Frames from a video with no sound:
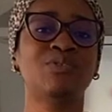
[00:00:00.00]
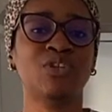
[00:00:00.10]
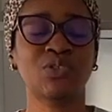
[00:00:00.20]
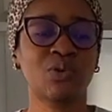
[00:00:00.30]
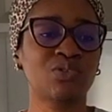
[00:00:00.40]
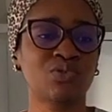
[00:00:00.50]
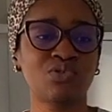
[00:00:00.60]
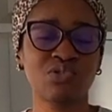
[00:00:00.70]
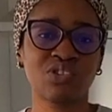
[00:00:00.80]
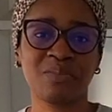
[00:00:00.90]
just want to
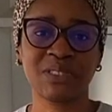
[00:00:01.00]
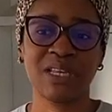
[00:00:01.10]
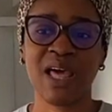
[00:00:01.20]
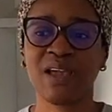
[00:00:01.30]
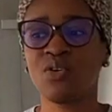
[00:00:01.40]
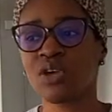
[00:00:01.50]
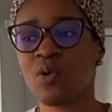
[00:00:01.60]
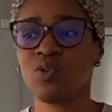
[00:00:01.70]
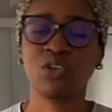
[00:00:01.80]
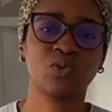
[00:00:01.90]
do something, like okay,
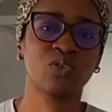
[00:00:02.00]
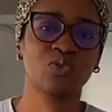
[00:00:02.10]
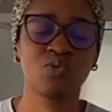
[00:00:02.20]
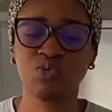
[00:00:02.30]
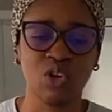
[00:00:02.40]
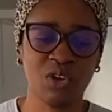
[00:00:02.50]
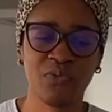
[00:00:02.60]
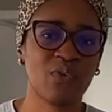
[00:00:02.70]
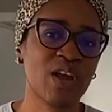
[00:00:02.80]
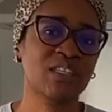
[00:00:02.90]
we just want to cook jollof
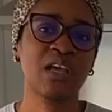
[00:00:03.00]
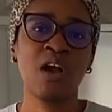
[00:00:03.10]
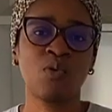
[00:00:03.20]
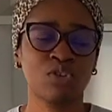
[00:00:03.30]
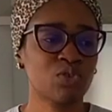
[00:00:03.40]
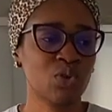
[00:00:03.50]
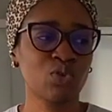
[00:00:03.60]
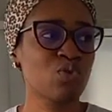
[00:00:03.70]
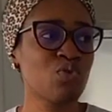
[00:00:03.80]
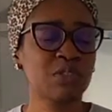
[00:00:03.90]
rice, we just want
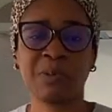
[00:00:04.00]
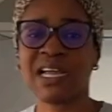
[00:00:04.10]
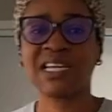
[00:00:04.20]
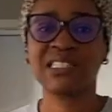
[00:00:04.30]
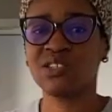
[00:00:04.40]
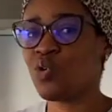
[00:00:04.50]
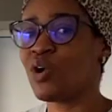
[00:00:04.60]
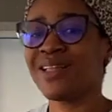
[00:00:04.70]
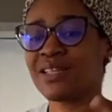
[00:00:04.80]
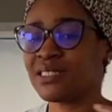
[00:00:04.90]
to cook spaghetti or
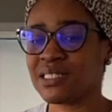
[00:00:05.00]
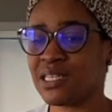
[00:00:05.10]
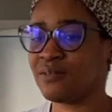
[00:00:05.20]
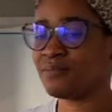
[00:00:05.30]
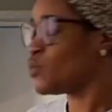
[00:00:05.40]
anything,